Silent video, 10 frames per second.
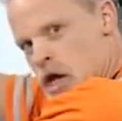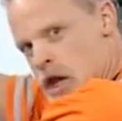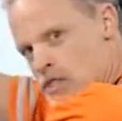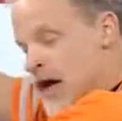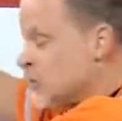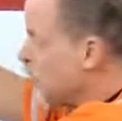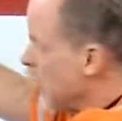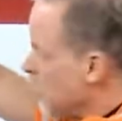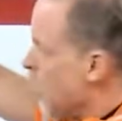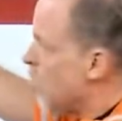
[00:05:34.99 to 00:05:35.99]
And that's
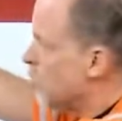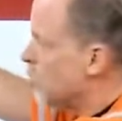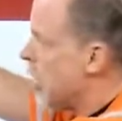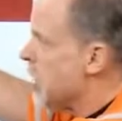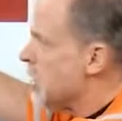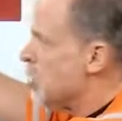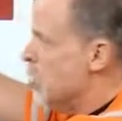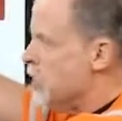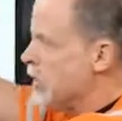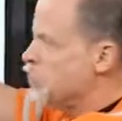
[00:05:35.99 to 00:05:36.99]
really what we're trying to do.
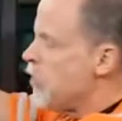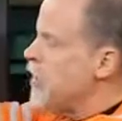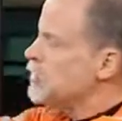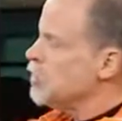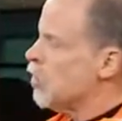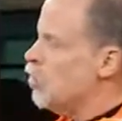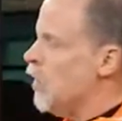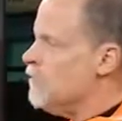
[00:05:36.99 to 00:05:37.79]
And that's what makes it a real